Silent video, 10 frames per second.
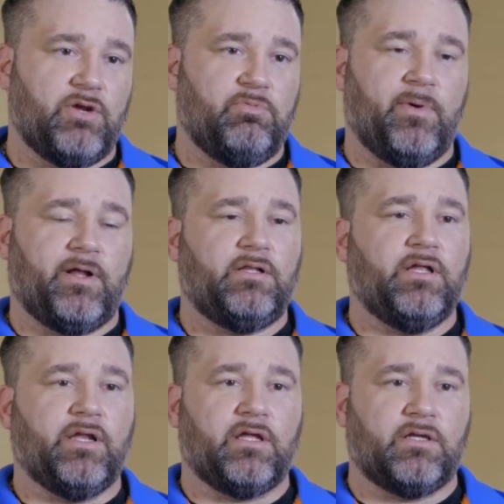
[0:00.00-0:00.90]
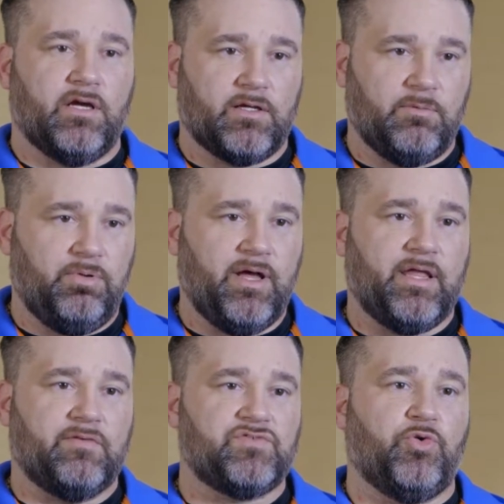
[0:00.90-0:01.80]
up in my clinic
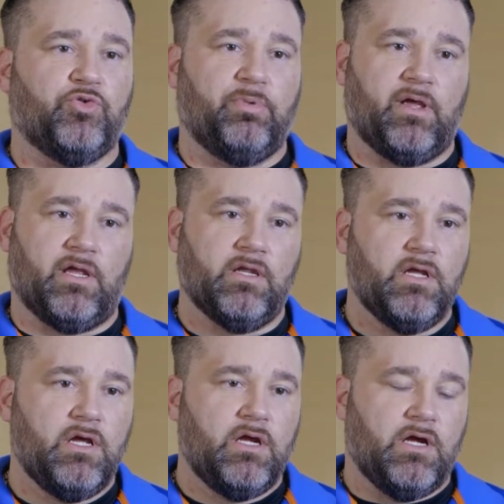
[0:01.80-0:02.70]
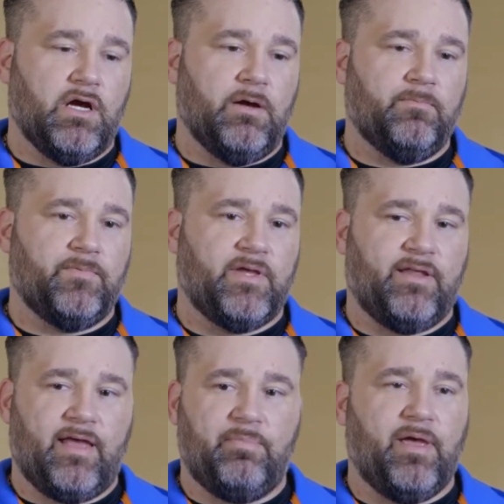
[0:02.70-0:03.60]
complaining of shoulder pain. He
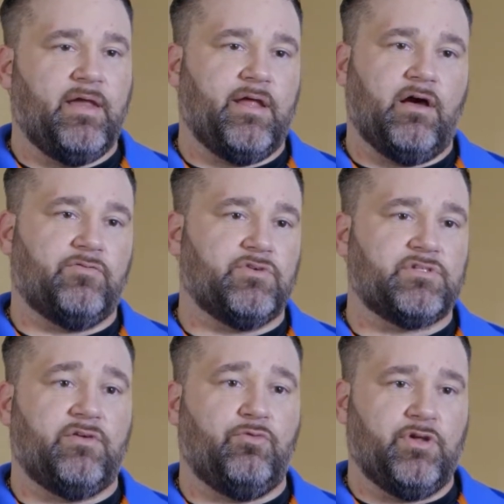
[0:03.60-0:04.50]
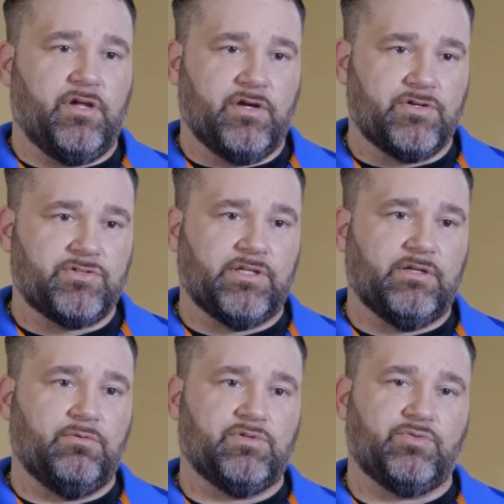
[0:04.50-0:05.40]
had had pain now for several years, and
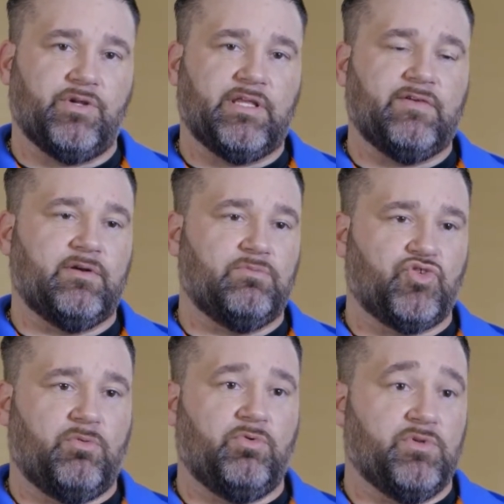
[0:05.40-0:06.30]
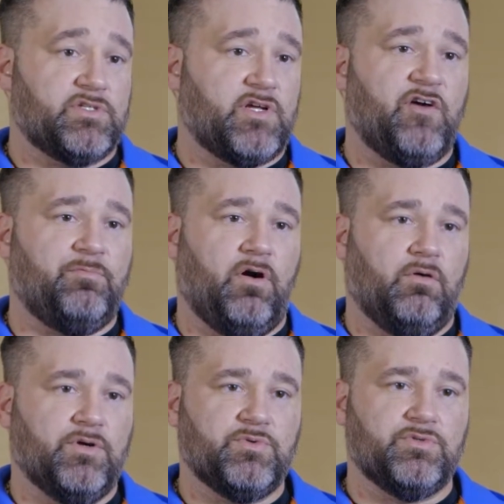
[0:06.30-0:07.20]
it was really giving him trouble with
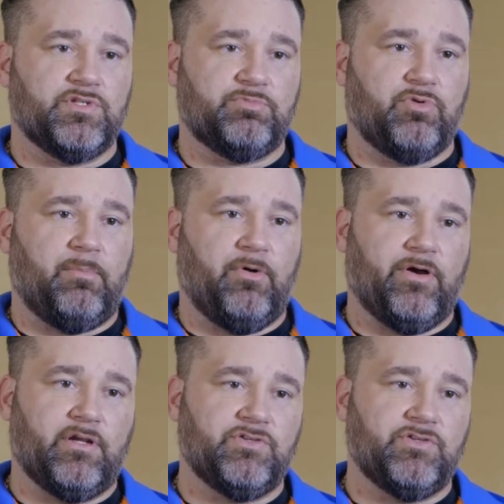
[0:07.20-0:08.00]
softball, which was his primary